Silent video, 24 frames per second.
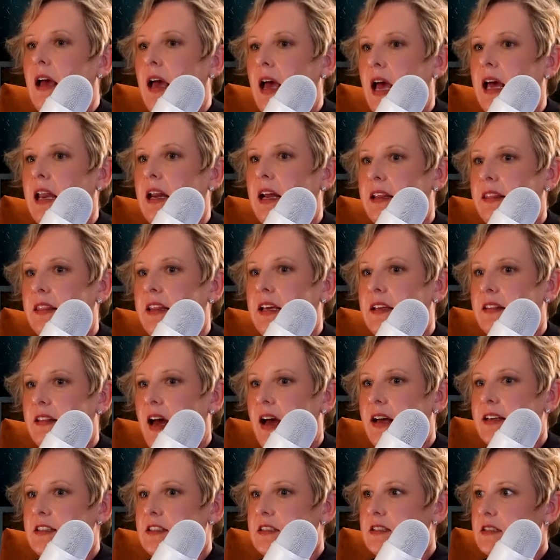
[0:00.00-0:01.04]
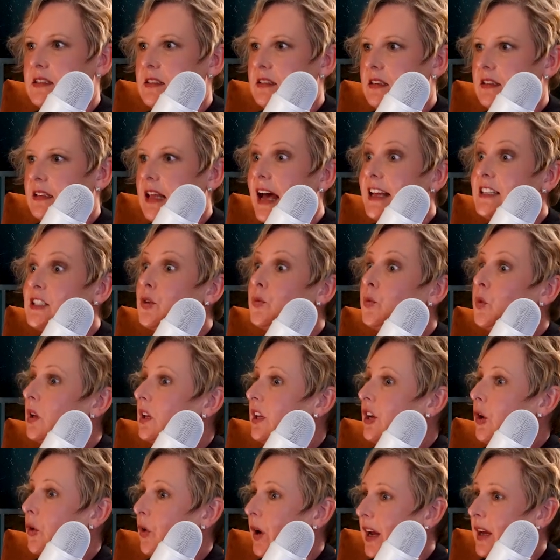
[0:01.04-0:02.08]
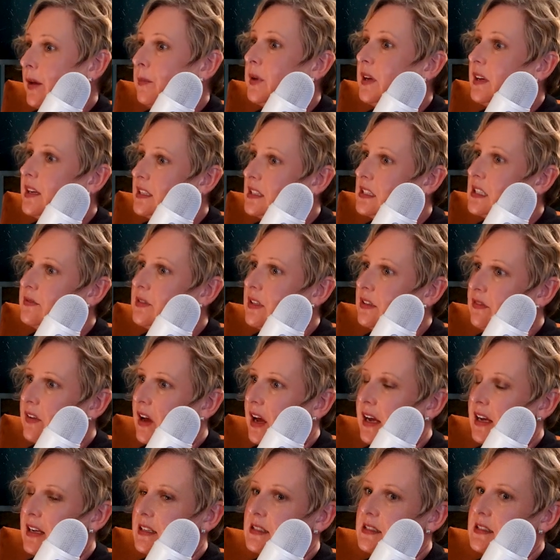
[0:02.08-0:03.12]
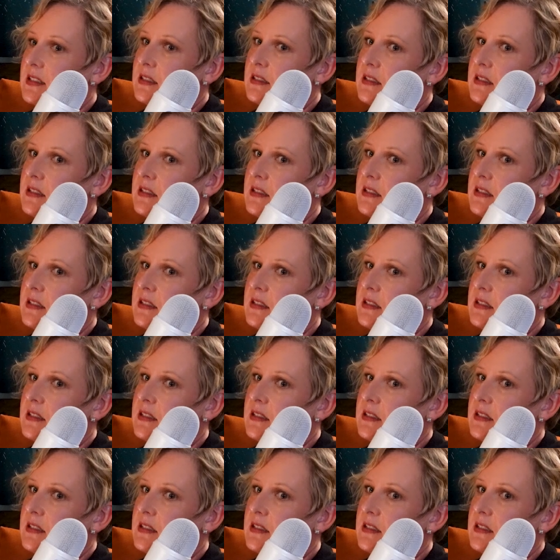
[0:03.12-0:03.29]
And I think that's a really great piece of advice,